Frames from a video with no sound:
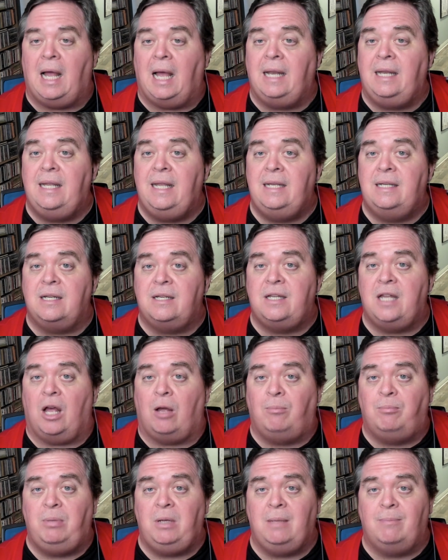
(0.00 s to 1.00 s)
I need to
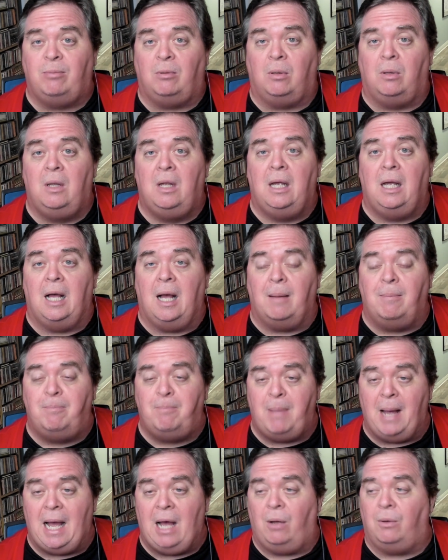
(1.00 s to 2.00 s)
tell people
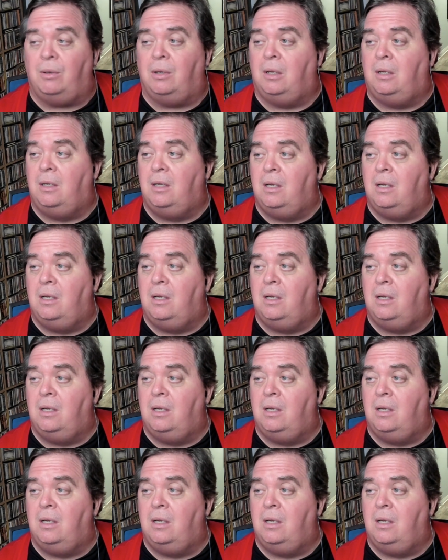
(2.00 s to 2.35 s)
about